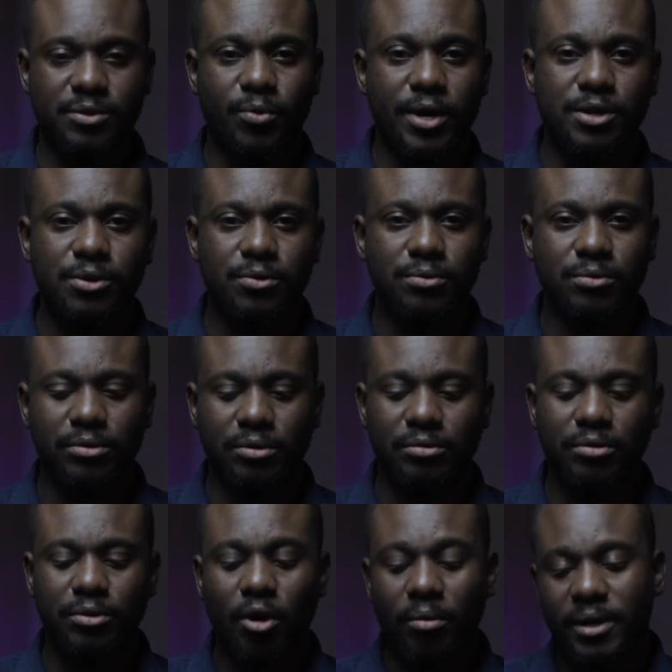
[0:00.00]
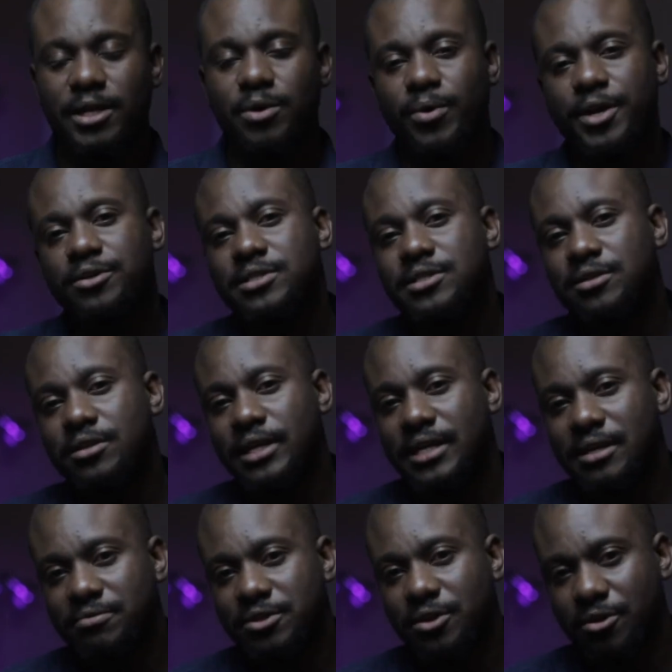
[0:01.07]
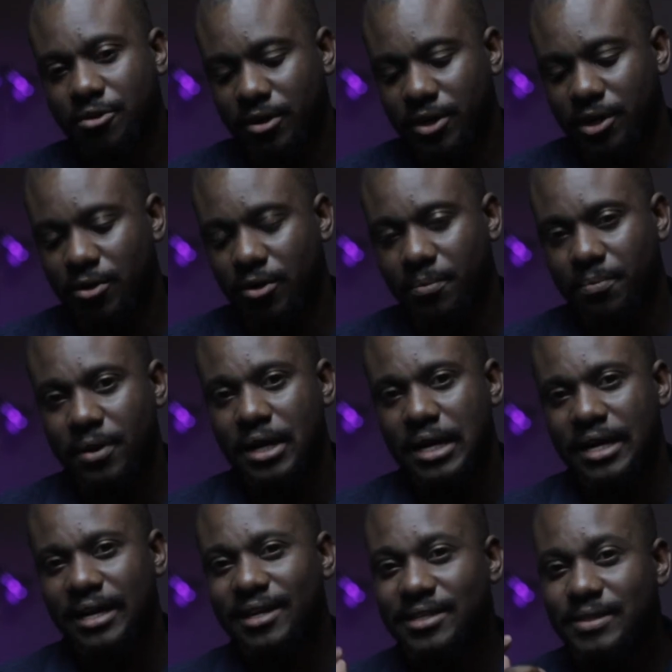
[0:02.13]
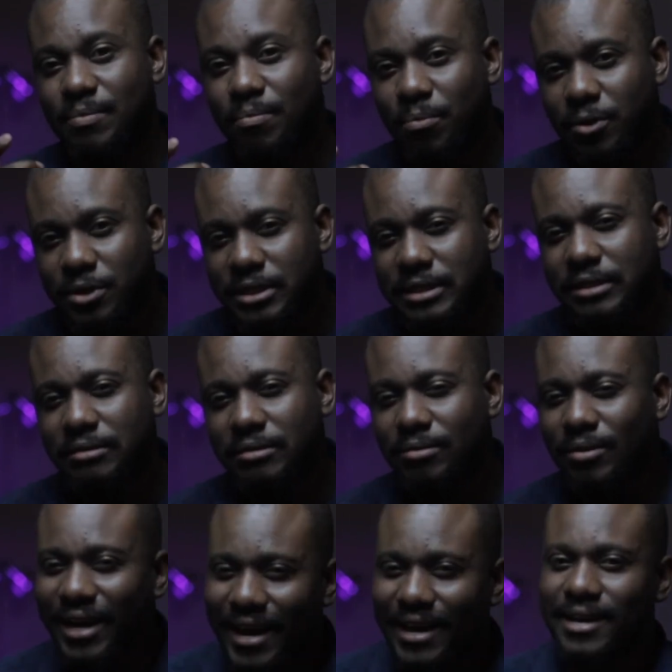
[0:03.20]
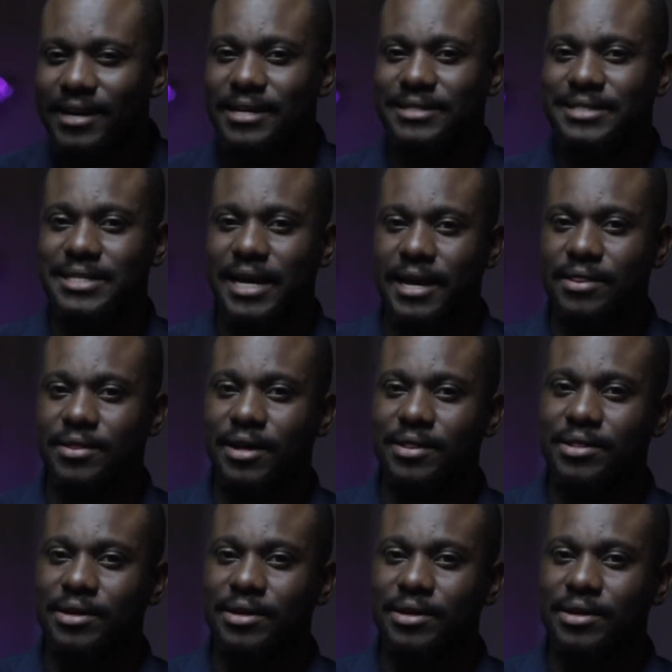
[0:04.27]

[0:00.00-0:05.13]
when you see the leaves curling up, it's most likely a sign that